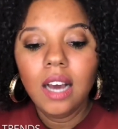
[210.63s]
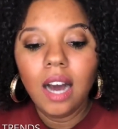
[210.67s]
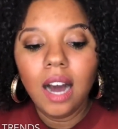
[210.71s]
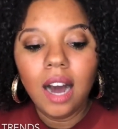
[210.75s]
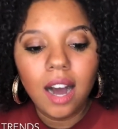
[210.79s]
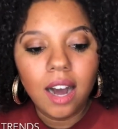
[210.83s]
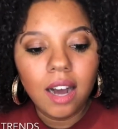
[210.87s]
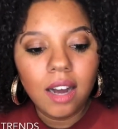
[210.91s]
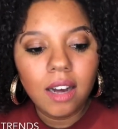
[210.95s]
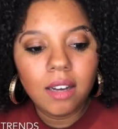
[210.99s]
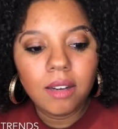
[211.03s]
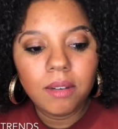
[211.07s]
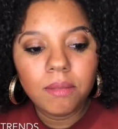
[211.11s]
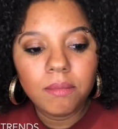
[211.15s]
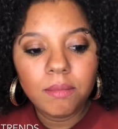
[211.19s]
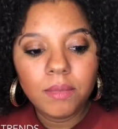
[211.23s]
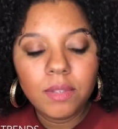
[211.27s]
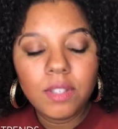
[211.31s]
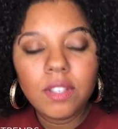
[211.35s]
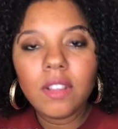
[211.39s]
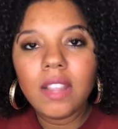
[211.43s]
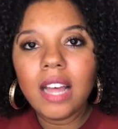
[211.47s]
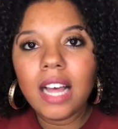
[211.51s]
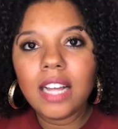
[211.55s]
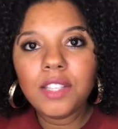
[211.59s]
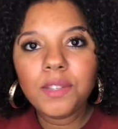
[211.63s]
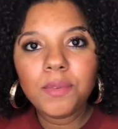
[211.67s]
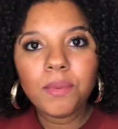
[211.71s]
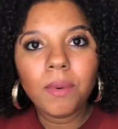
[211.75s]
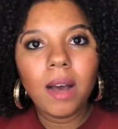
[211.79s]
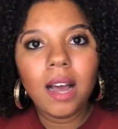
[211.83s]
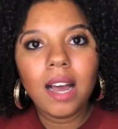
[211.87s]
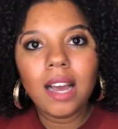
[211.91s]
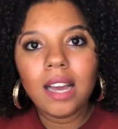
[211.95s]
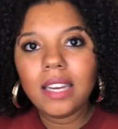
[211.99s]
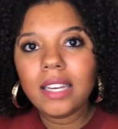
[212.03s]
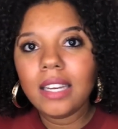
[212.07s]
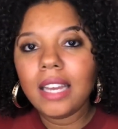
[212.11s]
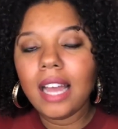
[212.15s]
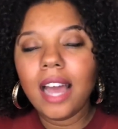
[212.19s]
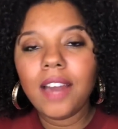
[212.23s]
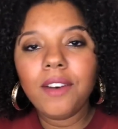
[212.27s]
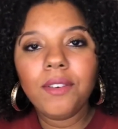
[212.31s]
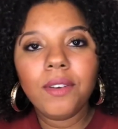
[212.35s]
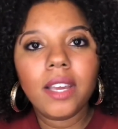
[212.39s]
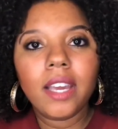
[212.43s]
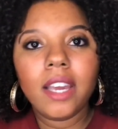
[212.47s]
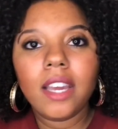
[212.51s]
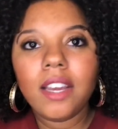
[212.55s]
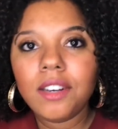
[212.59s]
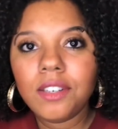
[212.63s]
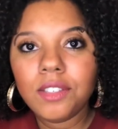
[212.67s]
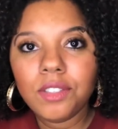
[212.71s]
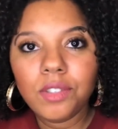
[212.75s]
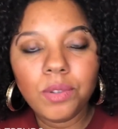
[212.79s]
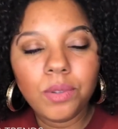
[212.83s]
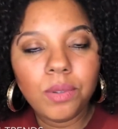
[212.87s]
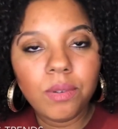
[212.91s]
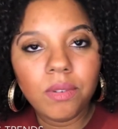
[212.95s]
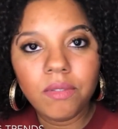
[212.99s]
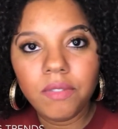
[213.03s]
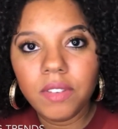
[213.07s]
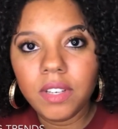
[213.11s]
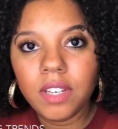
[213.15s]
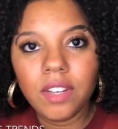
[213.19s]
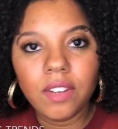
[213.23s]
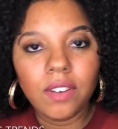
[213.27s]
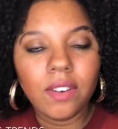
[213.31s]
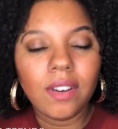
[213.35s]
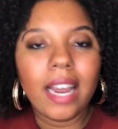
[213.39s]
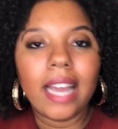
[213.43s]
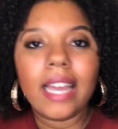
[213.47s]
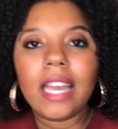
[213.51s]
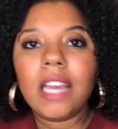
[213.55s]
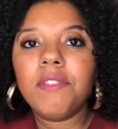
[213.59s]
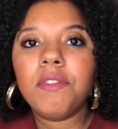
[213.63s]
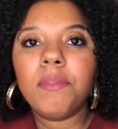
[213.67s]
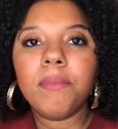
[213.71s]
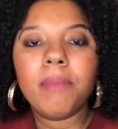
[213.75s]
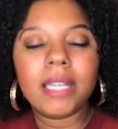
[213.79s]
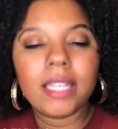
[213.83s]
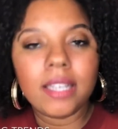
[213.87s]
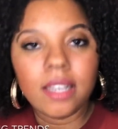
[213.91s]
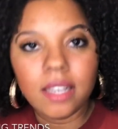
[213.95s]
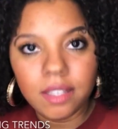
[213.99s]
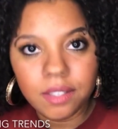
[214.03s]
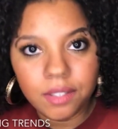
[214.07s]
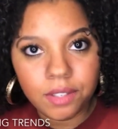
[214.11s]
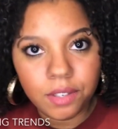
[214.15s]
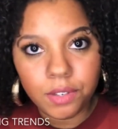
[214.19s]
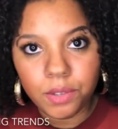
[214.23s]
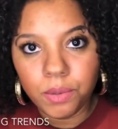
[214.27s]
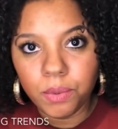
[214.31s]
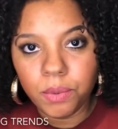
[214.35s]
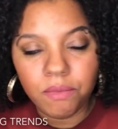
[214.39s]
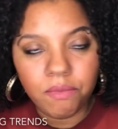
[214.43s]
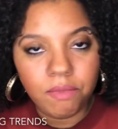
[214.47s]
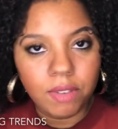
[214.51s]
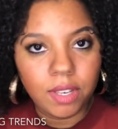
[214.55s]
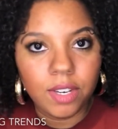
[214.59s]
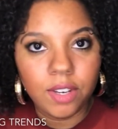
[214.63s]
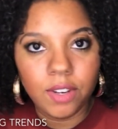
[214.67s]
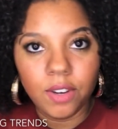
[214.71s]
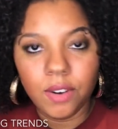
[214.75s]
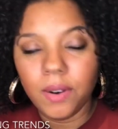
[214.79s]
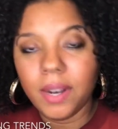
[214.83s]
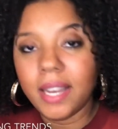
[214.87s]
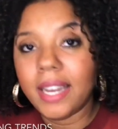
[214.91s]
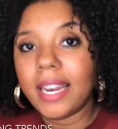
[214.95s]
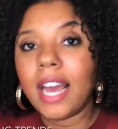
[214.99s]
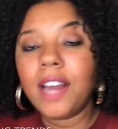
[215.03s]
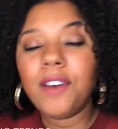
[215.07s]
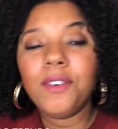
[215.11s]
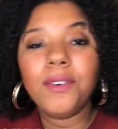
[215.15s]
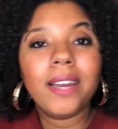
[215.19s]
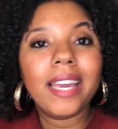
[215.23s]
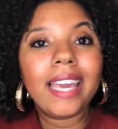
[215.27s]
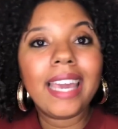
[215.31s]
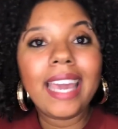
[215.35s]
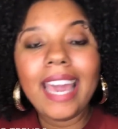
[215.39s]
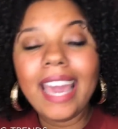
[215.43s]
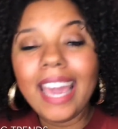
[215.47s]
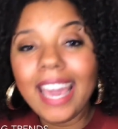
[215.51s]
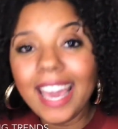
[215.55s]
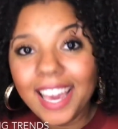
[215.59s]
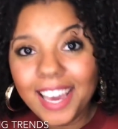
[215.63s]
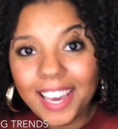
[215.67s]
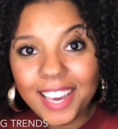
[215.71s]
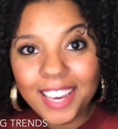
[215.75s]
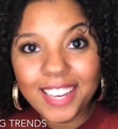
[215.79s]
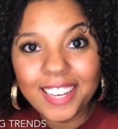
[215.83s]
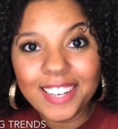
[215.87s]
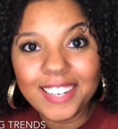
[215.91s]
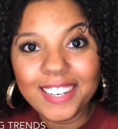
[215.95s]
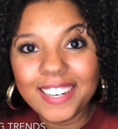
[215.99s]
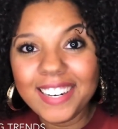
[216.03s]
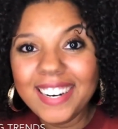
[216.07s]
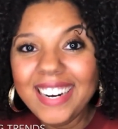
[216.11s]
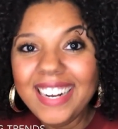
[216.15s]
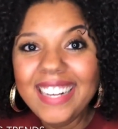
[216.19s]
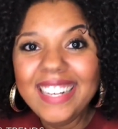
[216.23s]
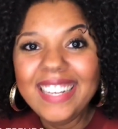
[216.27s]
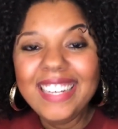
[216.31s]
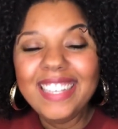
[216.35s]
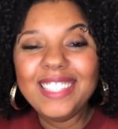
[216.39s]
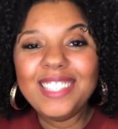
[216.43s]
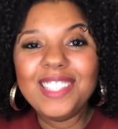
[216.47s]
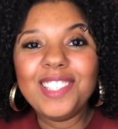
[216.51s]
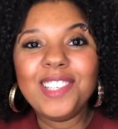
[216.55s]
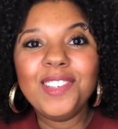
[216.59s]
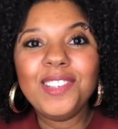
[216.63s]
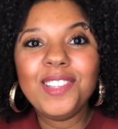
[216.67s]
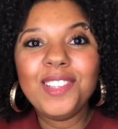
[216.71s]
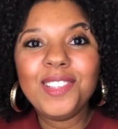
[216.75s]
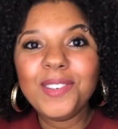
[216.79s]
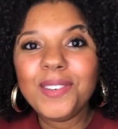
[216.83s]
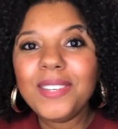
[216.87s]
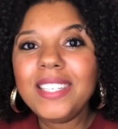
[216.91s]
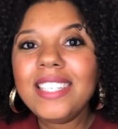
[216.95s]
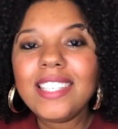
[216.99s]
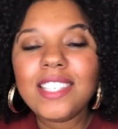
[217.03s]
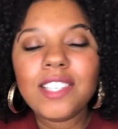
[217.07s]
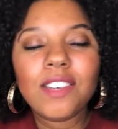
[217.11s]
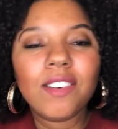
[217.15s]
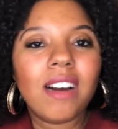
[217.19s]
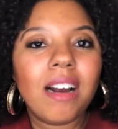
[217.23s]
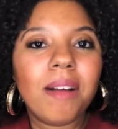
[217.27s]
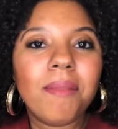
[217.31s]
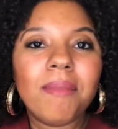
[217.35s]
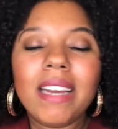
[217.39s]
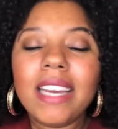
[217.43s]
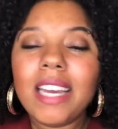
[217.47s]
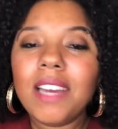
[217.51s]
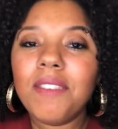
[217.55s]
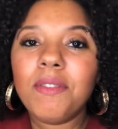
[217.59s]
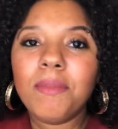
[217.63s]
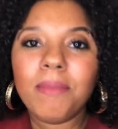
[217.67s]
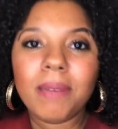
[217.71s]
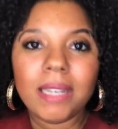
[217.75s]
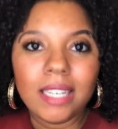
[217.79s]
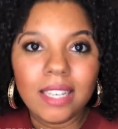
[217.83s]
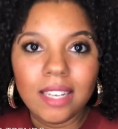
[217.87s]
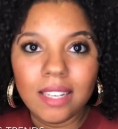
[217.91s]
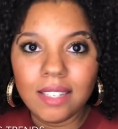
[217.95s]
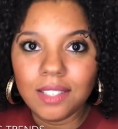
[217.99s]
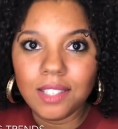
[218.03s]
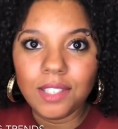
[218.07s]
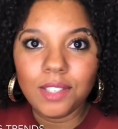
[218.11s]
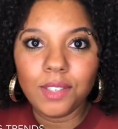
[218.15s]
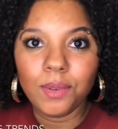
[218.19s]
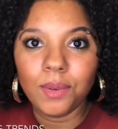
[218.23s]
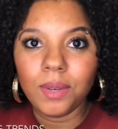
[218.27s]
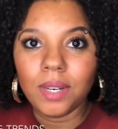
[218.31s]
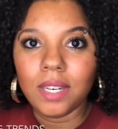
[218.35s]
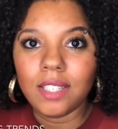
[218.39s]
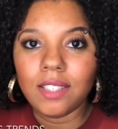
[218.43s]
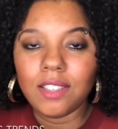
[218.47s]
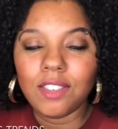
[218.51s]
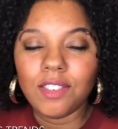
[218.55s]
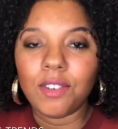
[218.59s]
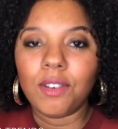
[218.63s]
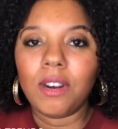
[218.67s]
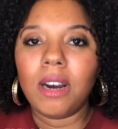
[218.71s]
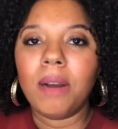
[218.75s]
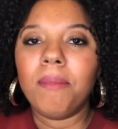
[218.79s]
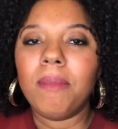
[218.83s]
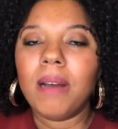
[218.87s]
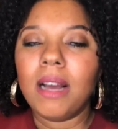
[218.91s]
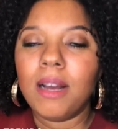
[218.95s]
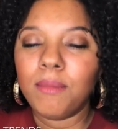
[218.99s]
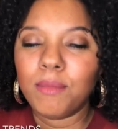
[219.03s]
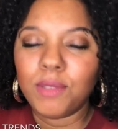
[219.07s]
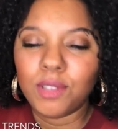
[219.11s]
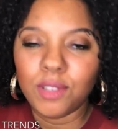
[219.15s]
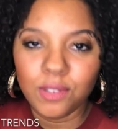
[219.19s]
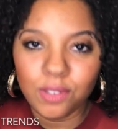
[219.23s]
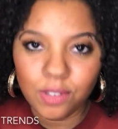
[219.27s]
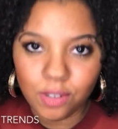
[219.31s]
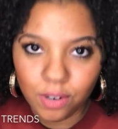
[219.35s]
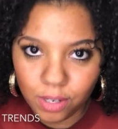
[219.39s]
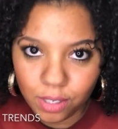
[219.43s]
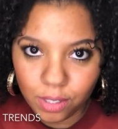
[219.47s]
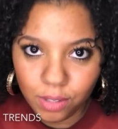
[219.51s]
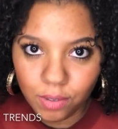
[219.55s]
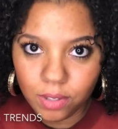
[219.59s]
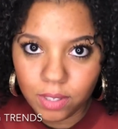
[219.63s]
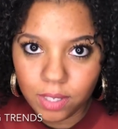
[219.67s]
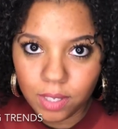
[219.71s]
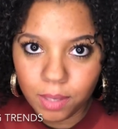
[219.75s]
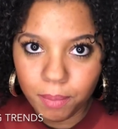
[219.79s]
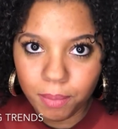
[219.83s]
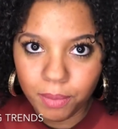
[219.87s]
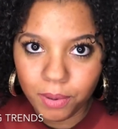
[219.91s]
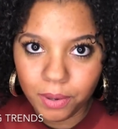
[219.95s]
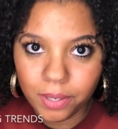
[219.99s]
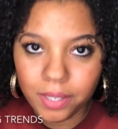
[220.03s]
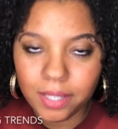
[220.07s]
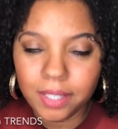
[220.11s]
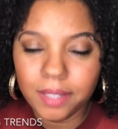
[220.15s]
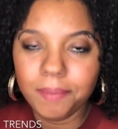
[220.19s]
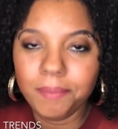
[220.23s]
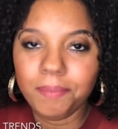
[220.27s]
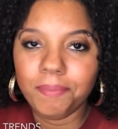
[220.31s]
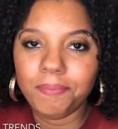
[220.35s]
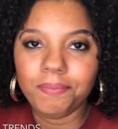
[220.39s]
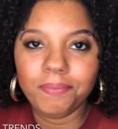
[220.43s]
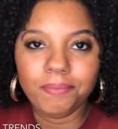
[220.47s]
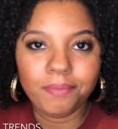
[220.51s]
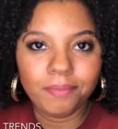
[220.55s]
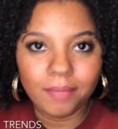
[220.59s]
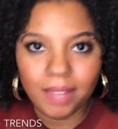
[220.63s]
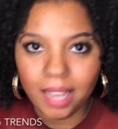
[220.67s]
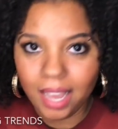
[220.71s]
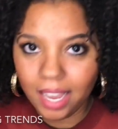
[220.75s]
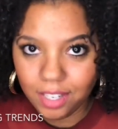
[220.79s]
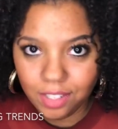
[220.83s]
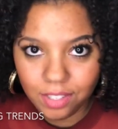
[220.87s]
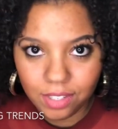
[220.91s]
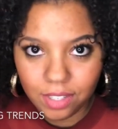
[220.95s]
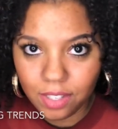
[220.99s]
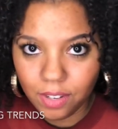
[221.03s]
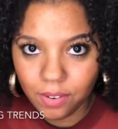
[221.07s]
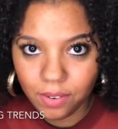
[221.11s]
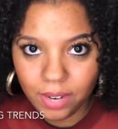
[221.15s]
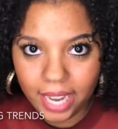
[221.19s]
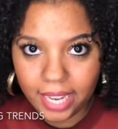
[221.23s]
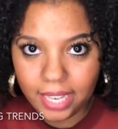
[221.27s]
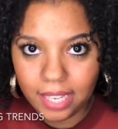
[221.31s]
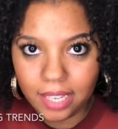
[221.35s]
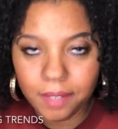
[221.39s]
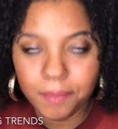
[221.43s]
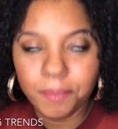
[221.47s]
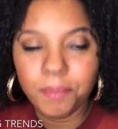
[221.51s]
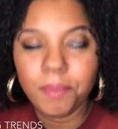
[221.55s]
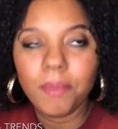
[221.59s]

So that's why I don't care to do a video like everybody else is doing video, and I don't care to do Instagram like everybody else is doing Instagram. I'm so sorry to disappoint. I just don't like it.